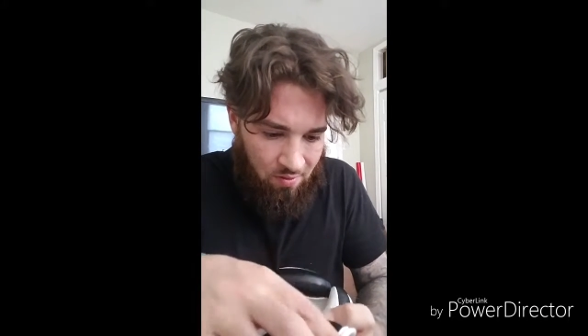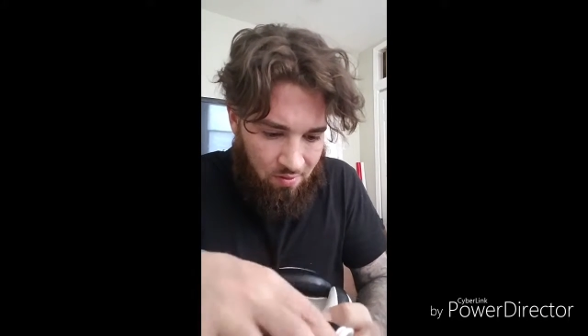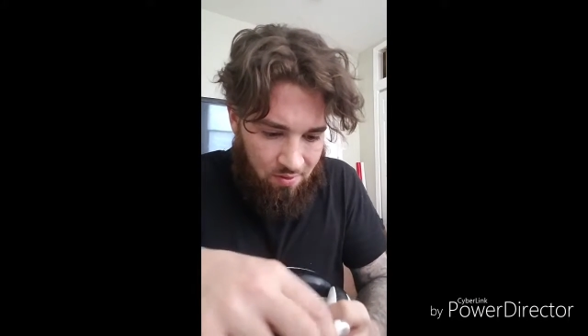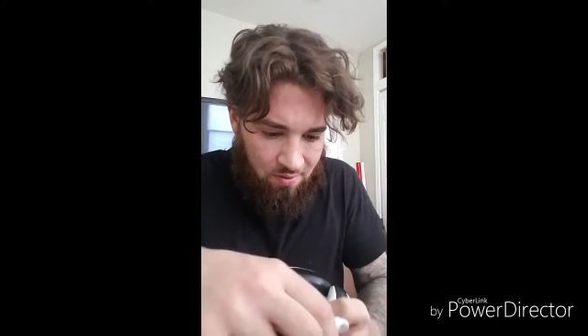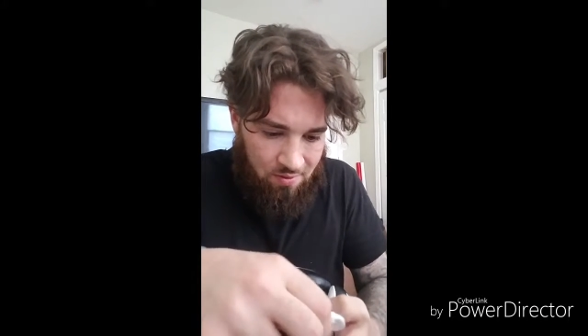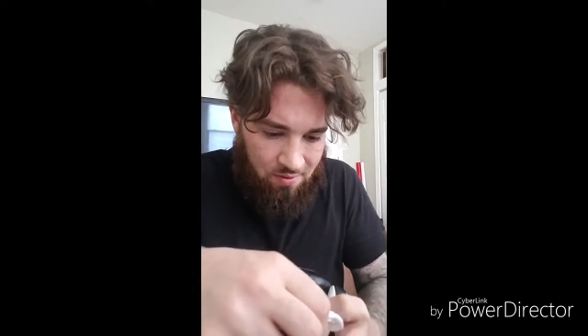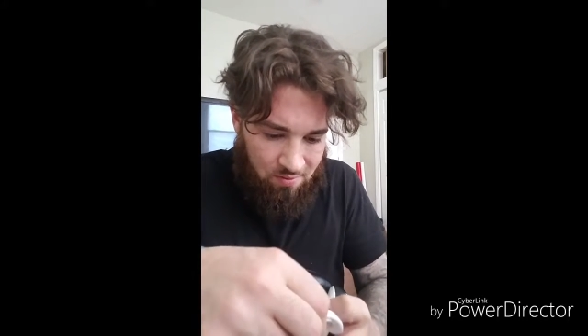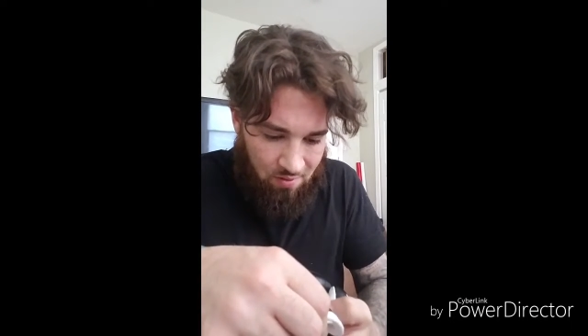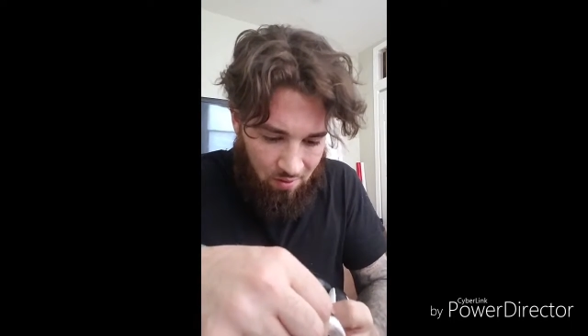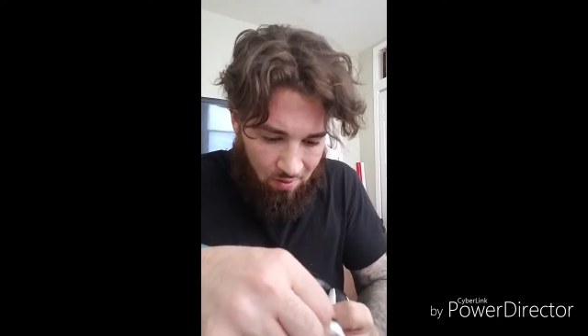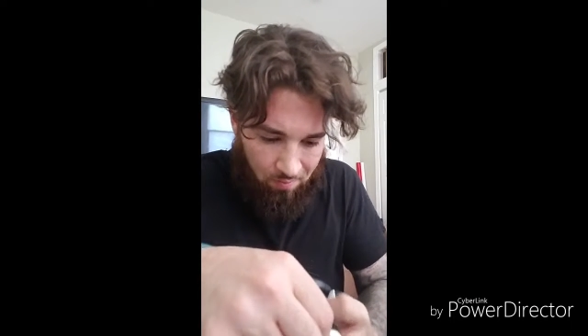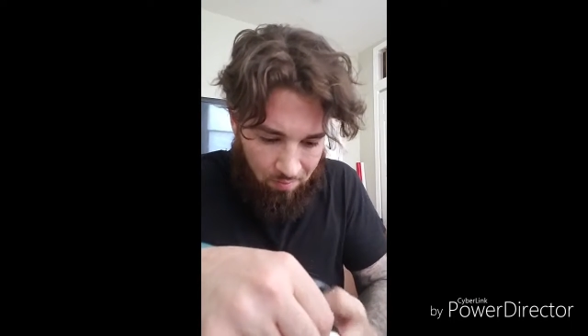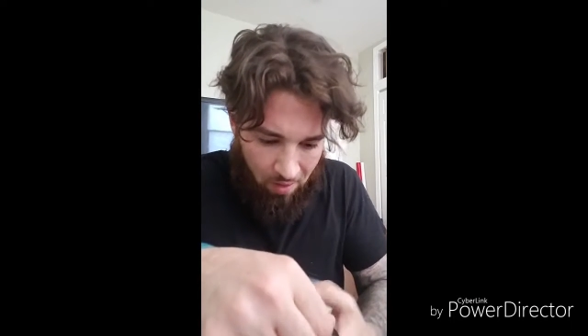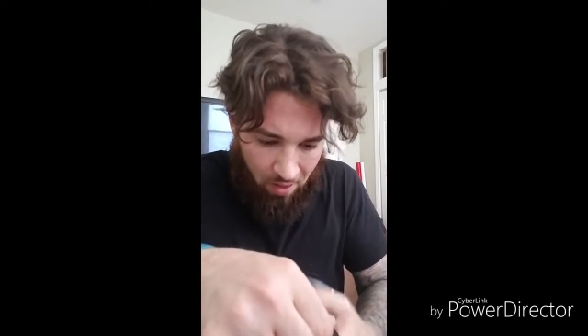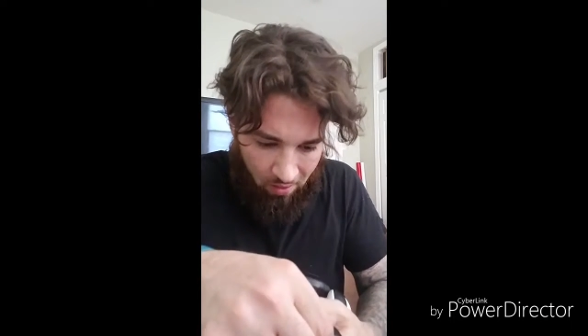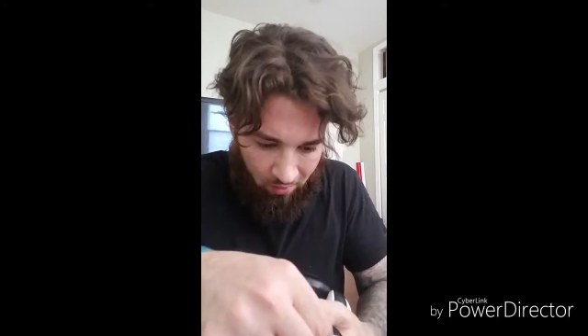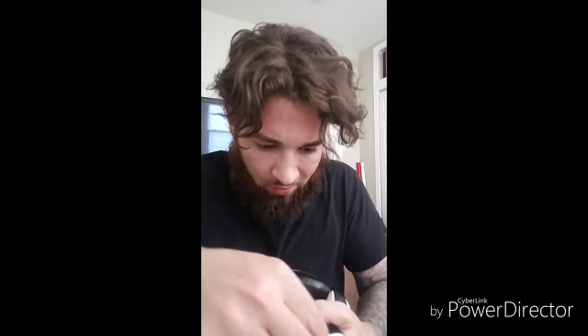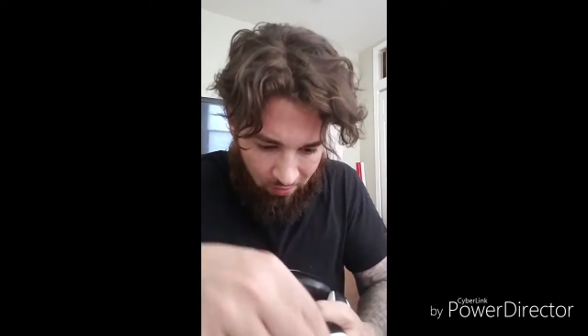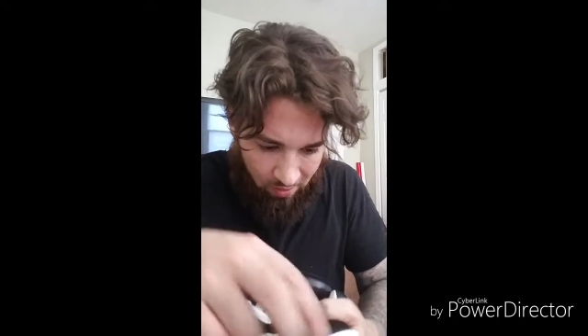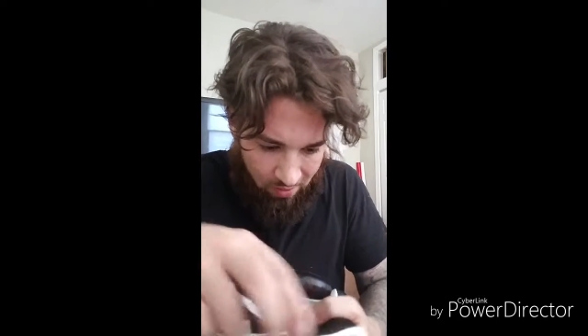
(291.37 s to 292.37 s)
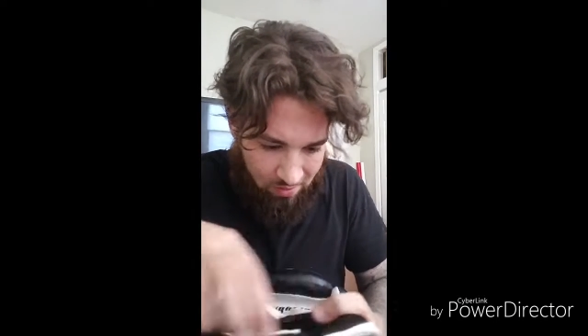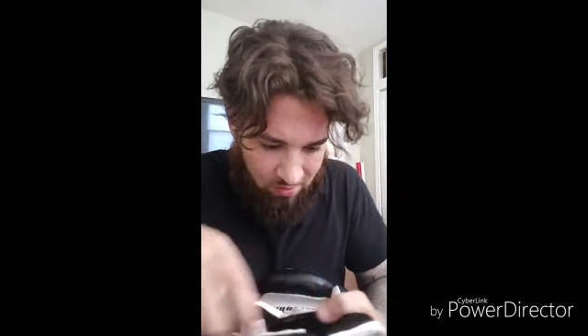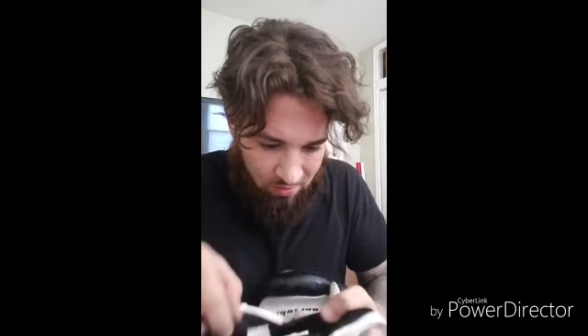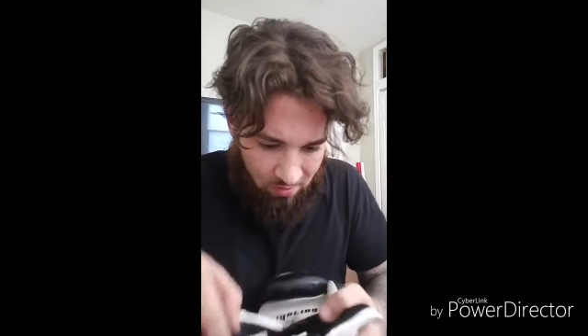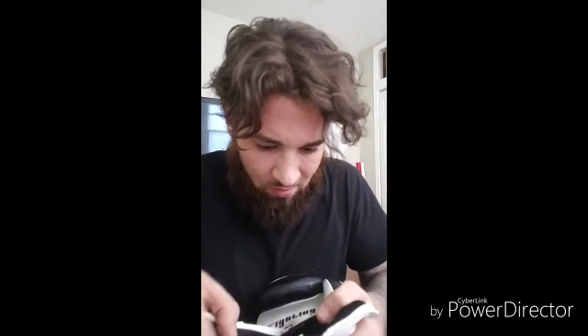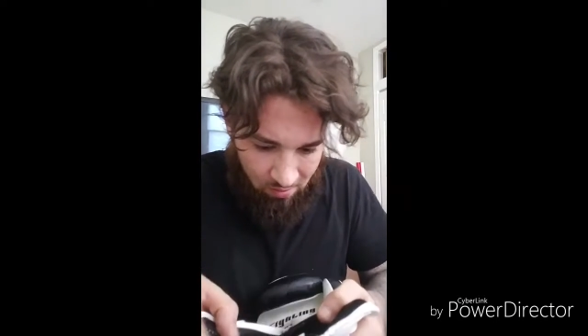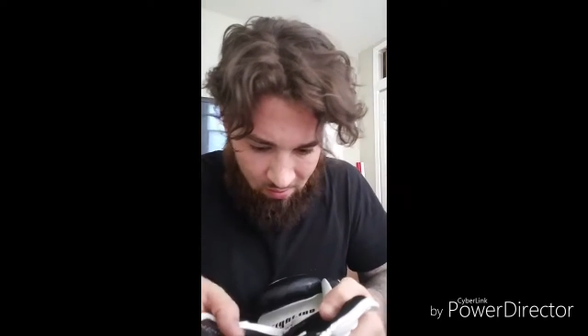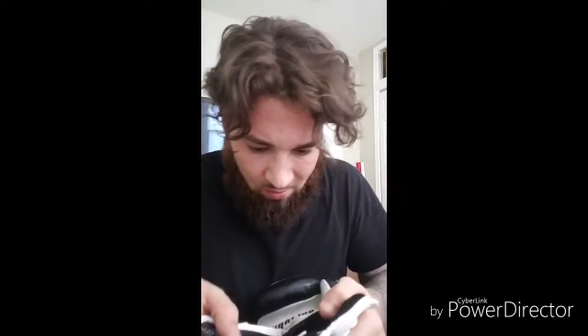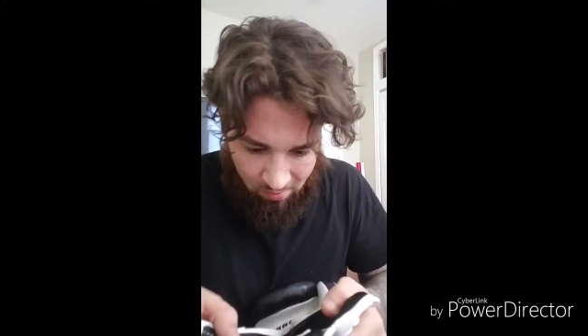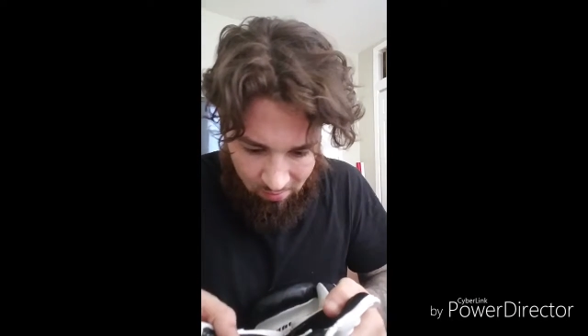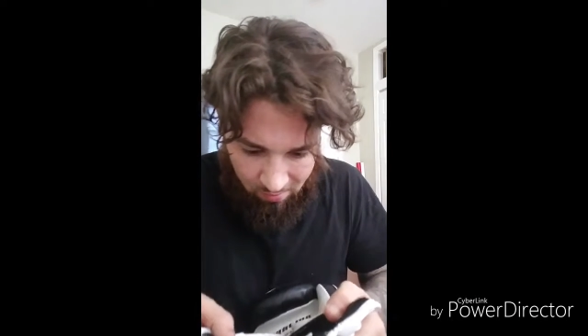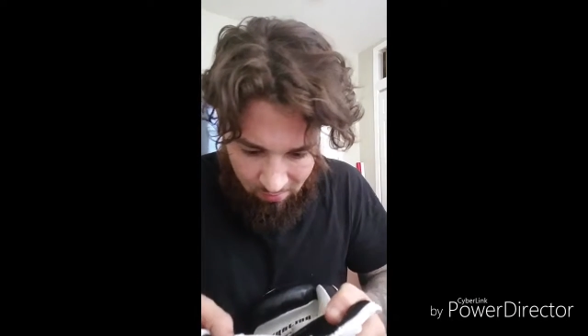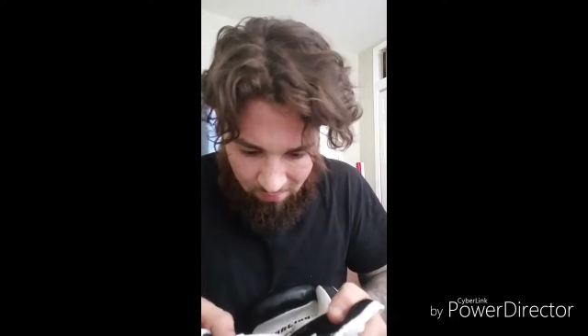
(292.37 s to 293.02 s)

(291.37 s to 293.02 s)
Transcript: this is like a polyester,